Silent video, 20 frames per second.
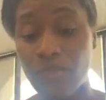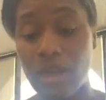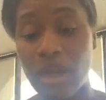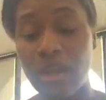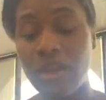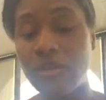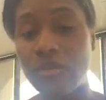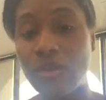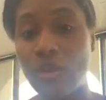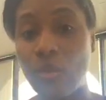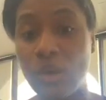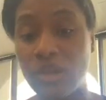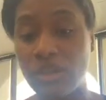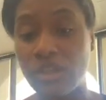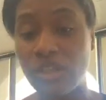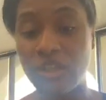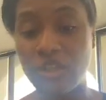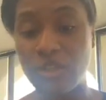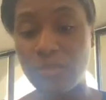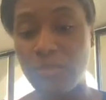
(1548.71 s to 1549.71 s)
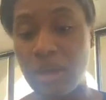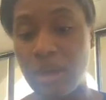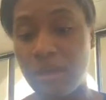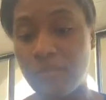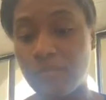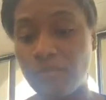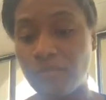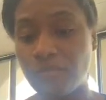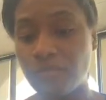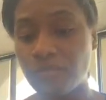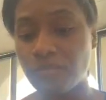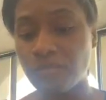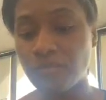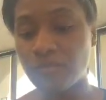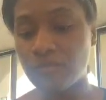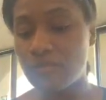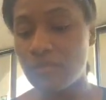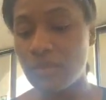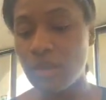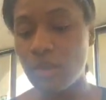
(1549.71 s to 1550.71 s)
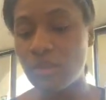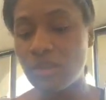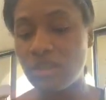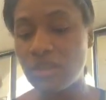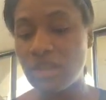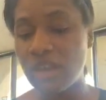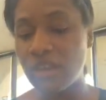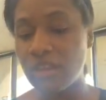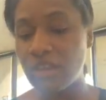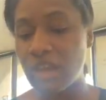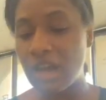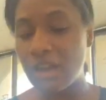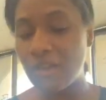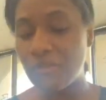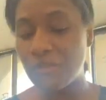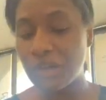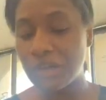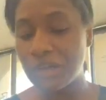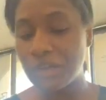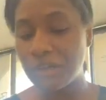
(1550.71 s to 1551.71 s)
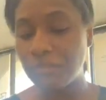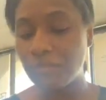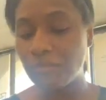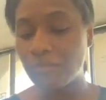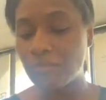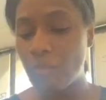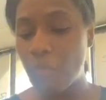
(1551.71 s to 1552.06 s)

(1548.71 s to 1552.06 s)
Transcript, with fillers: I didn't know what to expect. There was not a lot of uh,